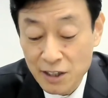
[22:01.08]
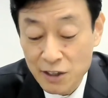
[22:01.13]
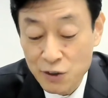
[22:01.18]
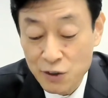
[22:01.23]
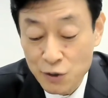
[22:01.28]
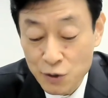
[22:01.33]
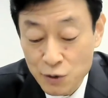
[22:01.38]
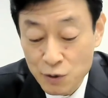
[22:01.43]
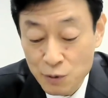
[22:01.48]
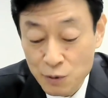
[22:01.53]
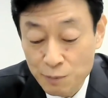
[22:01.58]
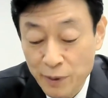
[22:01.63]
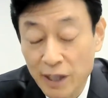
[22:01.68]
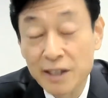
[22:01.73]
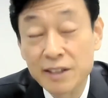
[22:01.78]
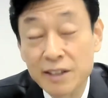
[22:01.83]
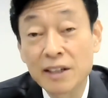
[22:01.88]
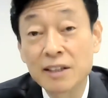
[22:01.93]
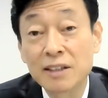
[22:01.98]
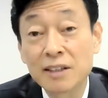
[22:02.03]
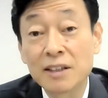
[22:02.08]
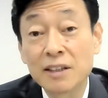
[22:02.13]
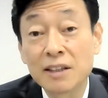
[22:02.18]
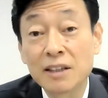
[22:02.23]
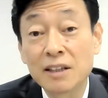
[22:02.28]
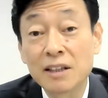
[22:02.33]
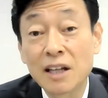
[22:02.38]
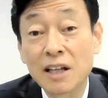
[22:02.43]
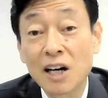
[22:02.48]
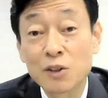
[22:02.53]
the new Biden
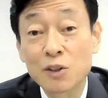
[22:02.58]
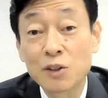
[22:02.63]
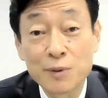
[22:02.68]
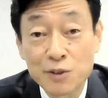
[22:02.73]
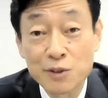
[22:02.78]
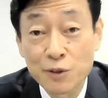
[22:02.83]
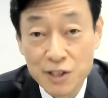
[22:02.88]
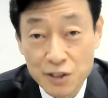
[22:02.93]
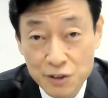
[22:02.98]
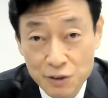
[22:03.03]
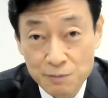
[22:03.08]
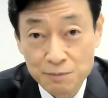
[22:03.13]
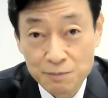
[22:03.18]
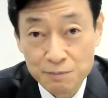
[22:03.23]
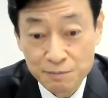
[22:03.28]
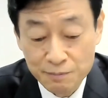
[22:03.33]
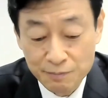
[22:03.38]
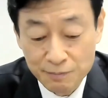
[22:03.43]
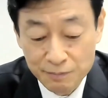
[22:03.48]
administration.